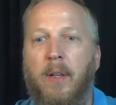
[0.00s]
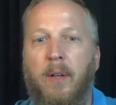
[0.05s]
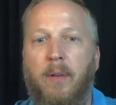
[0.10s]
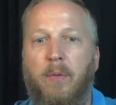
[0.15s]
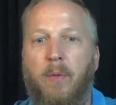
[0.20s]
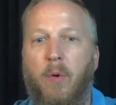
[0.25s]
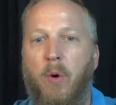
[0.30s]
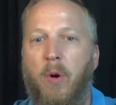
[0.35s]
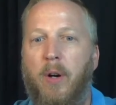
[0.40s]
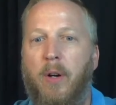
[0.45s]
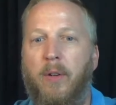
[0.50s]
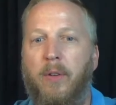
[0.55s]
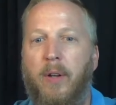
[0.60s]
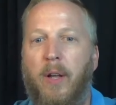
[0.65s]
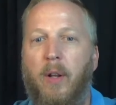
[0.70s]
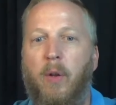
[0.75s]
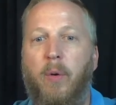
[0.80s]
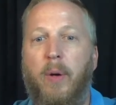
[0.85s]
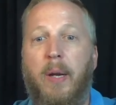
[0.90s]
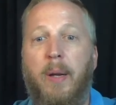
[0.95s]
for it is
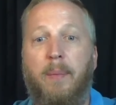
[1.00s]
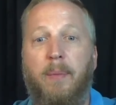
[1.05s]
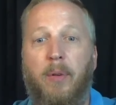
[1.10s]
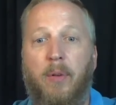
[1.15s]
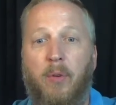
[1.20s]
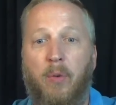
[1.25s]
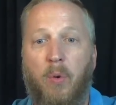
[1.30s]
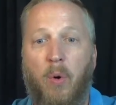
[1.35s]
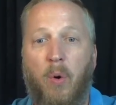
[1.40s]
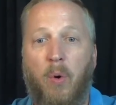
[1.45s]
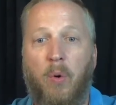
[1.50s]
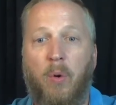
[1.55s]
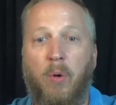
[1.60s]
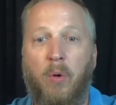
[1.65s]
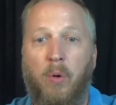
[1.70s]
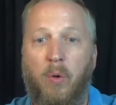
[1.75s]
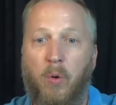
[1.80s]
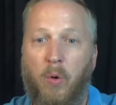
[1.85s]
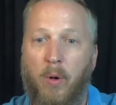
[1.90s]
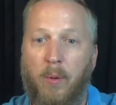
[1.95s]
Elohim's
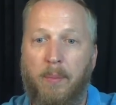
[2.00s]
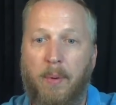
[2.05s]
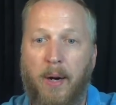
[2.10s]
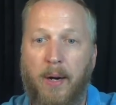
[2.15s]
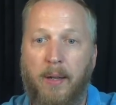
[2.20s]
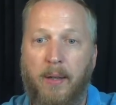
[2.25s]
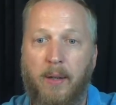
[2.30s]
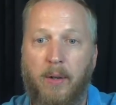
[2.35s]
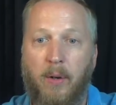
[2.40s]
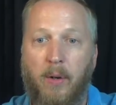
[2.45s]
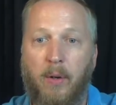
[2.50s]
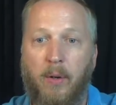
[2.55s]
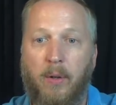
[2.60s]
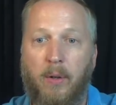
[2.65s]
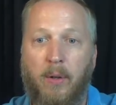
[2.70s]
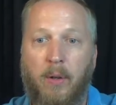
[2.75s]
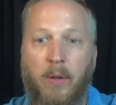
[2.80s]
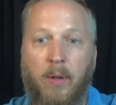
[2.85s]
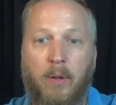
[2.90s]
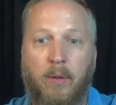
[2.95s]
throne, nor by the earth,
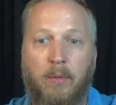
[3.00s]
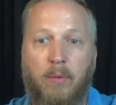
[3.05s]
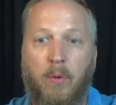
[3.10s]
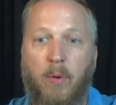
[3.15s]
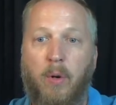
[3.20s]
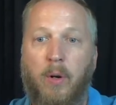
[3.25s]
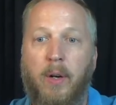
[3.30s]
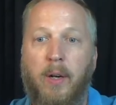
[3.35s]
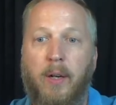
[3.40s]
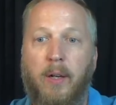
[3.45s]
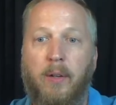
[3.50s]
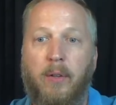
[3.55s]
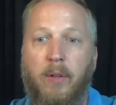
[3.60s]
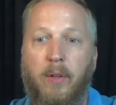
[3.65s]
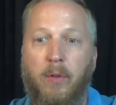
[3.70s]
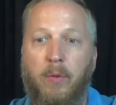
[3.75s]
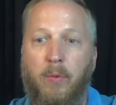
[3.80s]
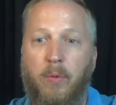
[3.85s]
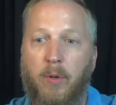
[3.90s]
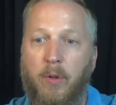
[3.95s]
for it is
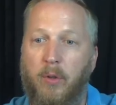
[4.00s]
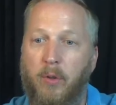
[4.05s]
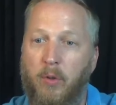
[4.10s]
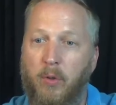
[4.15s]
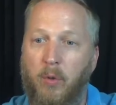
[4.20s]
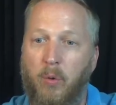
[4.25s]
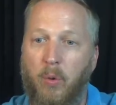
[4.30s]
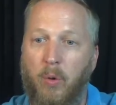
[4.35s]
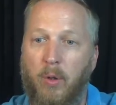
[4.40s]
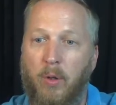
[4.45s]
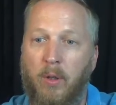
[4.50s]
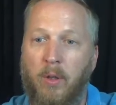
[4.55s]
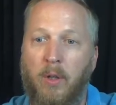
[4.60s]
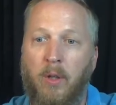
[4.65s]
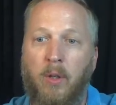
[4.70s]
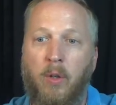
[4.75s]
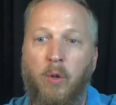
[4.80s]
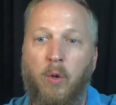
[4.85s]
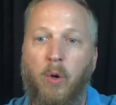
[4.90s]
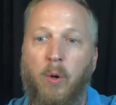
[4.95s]
his footstool,
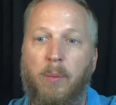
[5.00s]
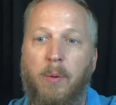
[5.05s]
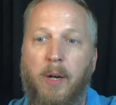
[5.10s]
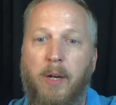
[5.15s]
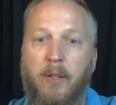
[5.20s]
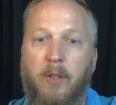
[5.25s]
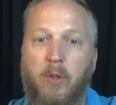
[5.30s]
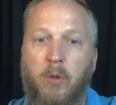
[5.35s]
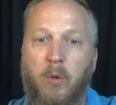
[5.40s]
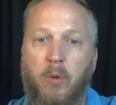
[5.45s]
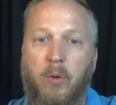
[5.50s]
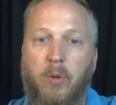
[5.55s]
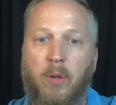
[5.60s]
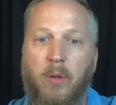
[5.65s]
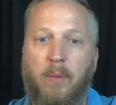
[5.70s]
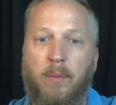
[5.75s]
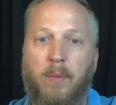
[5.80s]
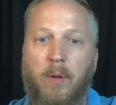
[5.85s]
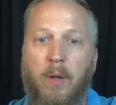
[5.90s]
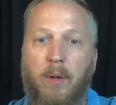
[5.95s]
nor by
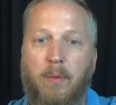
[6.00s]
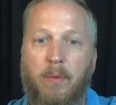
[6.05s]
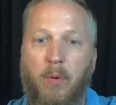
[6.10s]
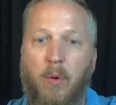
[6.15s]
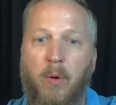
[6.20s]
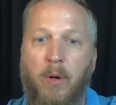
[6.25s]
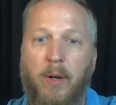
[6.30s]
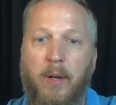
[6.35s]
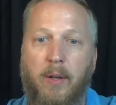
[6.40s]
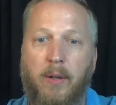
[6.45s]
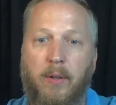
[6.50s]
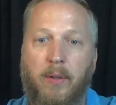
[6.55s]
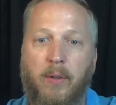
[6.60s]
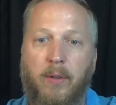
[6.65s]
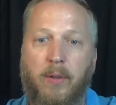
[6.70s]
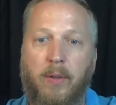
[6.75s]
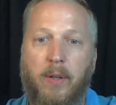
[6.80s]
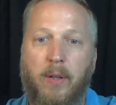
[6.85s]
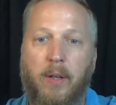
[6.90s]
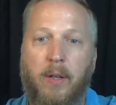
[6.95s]
Jerusalem, for it is the
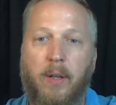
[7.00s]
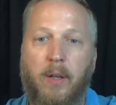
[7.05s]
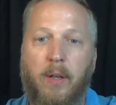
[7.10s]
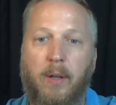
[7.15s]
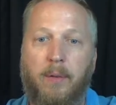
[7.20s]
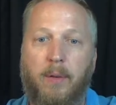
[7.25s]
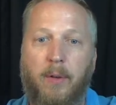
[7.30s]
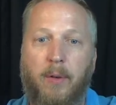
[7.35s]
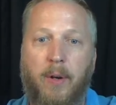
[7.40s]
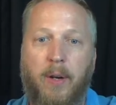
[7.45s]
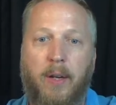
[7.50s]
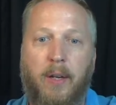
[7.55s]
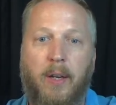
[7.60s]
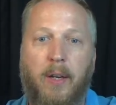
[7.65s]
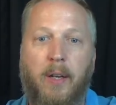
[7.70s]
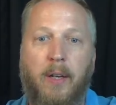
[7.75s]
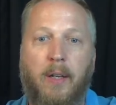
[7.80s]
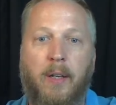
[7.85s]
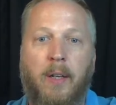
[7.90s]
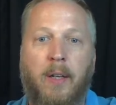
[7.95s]
city of the great
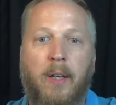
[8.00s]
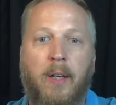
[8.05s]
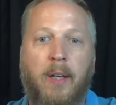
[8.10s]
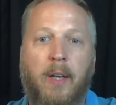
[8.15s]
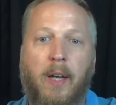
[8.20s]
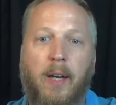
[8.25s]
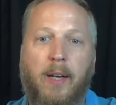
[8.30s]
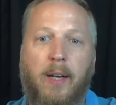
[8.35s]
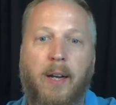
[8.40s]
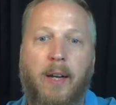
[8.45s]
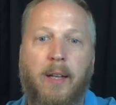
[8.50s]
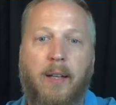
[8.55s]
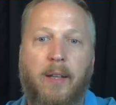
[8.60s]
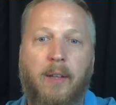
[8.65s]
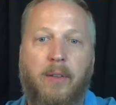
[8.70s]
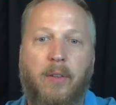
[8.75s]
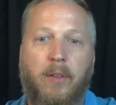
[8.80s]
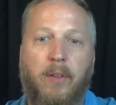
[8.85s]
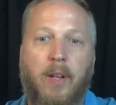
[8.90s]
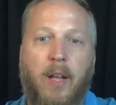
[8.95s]
king. Again,
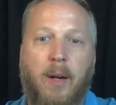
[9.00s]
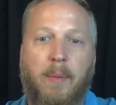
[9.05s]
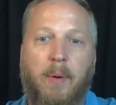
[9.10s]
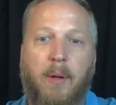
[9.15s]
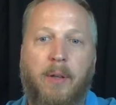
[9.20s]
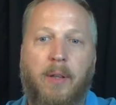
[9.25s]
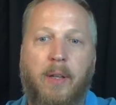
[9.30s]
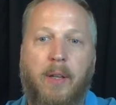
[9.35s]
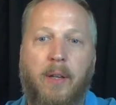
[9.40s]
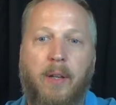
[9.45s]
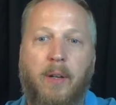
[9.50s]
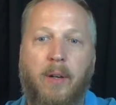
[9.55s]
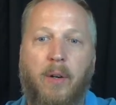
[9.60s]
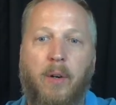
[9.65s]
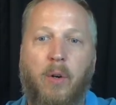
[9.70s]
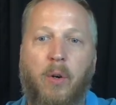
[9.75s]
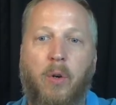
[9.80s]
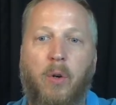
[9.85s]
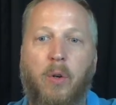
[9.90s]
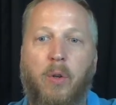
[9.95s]
this is not about the
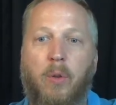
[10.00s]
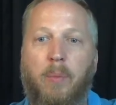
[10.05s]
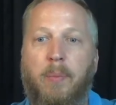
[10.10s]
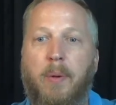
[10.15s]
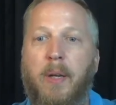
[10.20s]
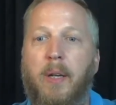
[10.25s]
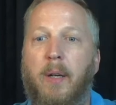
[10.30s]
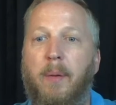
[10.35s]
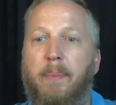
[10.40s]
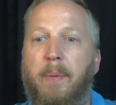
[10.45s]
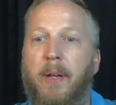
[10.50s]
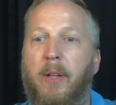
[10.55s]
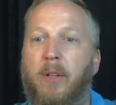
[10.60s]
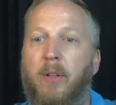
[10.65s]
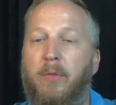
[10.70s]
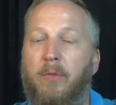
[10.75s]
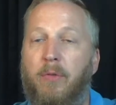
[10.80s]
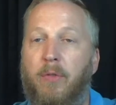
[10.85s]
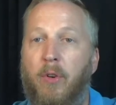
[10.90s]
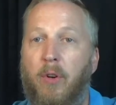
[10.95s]
earth being a
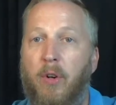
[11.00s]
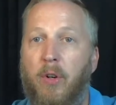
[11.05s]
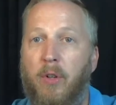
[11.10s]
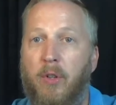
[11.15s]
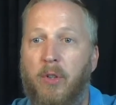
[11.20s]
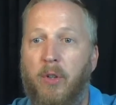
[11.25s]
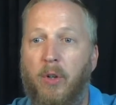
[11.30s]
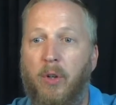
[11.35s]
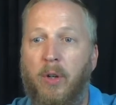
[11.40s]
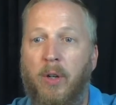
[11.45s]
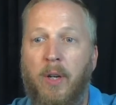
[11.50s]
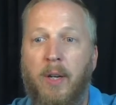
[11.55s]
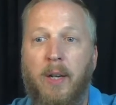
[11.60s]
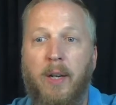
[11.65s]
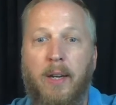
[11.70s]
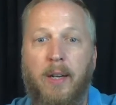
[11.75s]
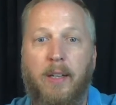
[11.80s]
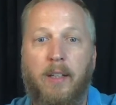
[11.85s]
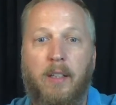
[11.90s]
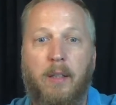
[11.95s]
piece of furniture.
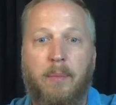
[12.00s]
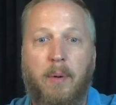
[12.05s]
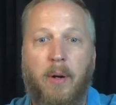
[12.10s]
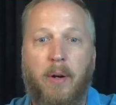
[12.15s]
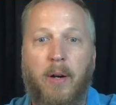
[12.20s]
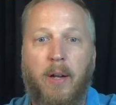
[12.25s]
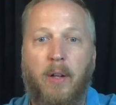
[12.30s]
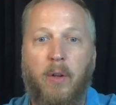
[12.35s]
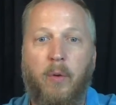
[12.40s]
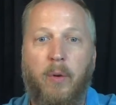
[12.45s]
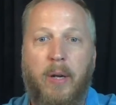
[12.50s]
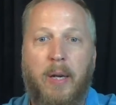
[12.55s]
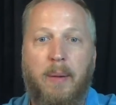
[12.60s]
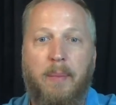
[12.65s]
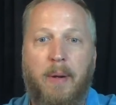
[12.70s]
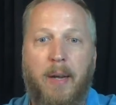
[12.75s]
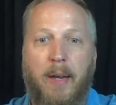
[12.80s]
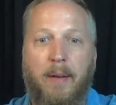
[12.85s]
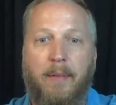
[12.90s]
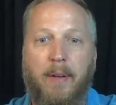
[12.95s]
It's about
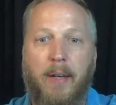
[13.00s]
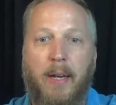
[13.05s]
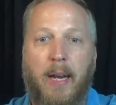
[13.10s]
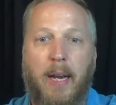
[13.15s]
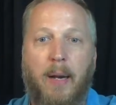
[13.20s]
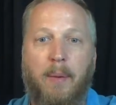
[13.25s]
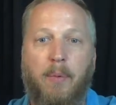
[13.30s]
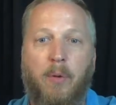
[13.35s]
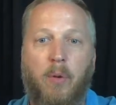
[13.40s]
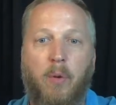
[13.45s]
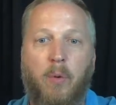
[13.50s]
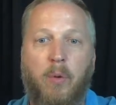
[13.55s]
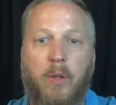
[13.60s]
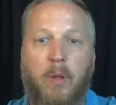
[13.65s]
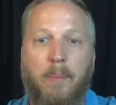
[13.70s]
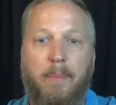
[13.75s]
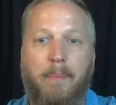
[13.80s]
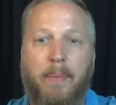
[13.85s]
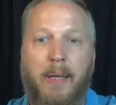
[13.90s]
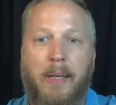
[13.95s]
Elohim having absolute
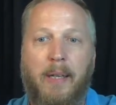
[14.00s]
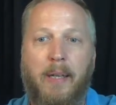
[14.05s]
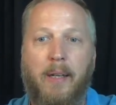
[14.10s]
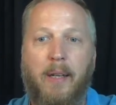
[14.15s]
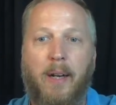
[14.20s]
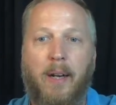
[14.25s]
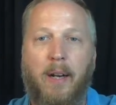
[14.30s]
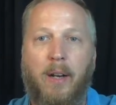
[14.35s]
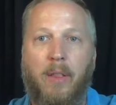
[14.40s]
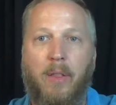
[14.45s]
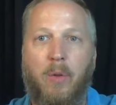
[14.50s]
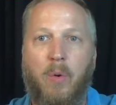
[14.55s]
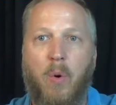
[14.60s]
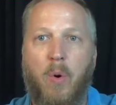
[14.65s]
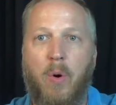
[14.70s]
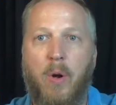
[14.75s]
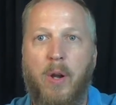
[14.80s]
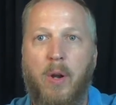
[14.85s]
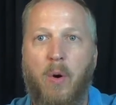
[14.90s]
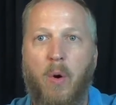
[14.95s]
dominion and
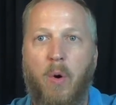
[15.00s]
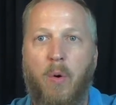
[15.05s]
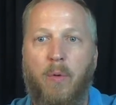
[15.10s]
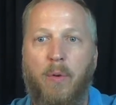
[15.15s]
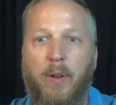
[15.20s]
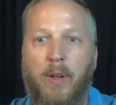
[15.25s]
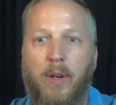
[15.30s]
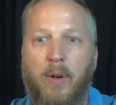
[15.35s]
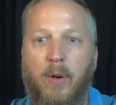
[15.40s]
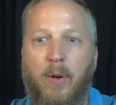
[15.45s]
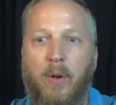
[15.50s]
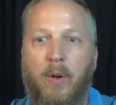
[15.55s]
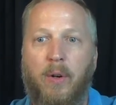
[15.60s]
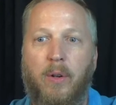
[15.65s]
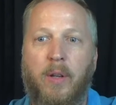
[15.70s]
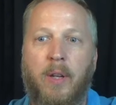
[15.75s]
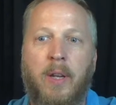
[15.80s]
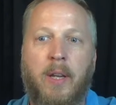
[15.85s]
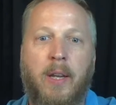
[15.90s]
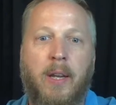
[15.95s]
authority over the
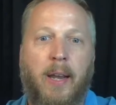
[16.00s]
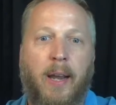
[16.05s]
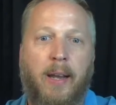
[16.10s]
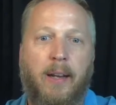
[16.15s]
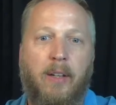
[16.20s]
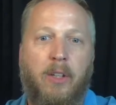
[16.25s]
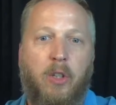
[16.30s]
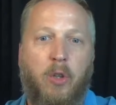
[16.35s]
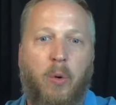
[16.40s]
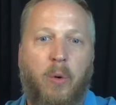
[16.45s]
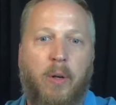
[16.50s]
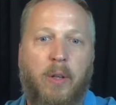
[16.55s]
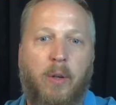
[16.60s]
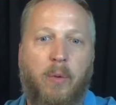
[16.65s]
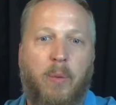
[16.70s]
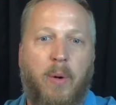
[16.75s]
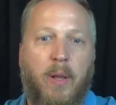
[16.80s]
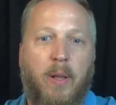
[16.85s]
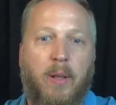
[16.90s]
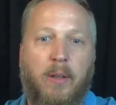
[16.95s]
earth and showing
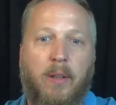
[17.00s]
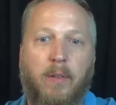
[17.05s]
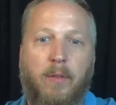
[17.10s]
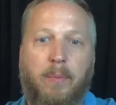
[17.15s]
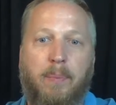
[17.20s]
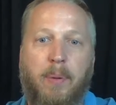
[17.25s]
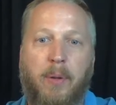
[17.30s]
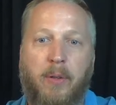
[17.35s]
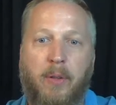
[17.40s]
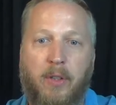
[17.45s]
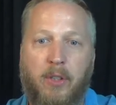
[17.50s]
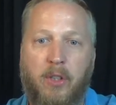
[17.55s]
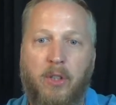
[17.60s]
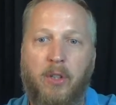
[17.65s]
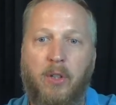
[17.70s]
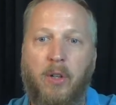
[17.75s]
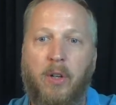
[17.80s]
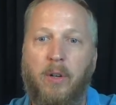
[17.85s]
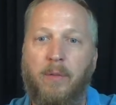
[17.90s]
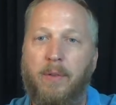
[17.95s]
the relative
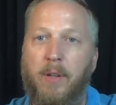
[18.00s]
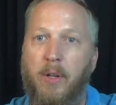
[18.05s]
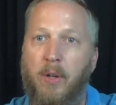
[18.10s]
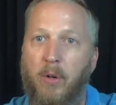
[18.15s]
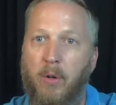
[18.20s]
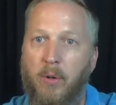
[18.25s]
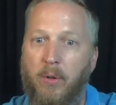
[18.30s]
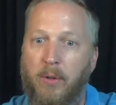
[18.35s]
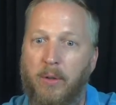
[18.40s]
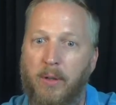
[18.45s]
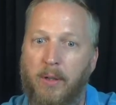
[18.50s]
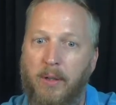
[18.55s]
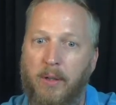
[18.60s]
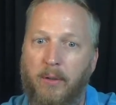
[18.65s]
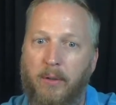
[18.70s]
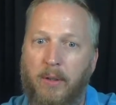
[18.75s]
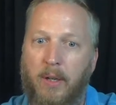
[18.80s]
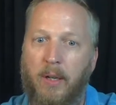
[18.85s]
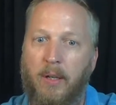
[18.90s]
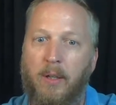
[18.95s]
position of the earth in
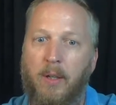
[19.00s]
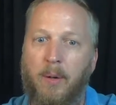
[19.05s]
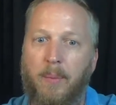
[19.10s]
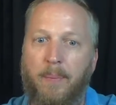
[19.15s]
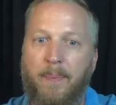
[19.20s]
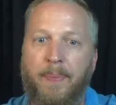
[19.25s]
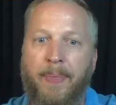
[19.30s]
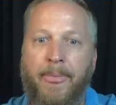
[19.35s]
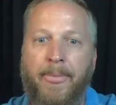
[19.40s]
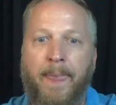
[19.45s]
his kingdom.